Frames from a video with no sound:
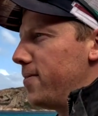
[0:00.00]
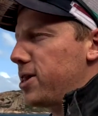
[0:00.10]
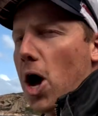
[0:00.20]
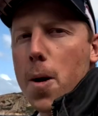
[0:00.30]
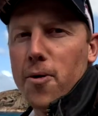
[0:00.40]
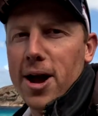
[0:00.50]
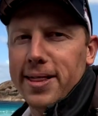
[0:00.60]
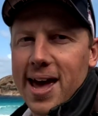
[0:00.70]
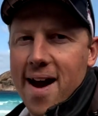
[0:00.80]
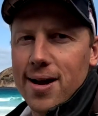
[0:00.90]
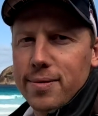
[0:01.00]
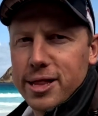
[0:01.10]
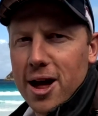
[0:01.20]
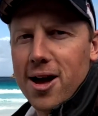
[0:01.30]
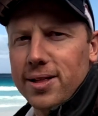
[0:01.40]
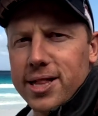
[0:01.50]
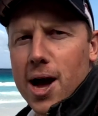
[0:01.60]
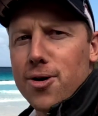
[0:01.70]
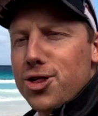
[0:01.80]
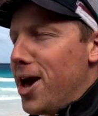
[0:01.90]
bit of a scope around the area, so let's
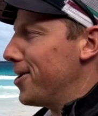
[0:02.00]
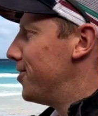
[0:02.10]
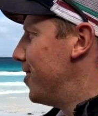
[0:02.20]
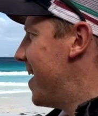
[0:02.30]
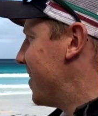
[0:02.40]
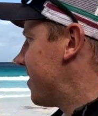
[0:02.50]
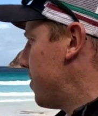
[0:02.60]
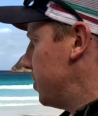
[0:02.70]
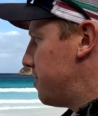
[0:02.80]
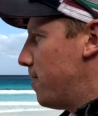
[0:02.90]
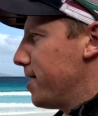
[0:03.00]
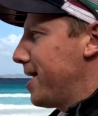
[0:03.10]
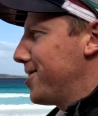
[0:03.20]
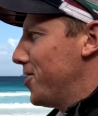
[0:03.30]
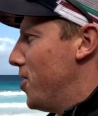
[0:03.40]
go and check it all out and see what this place has on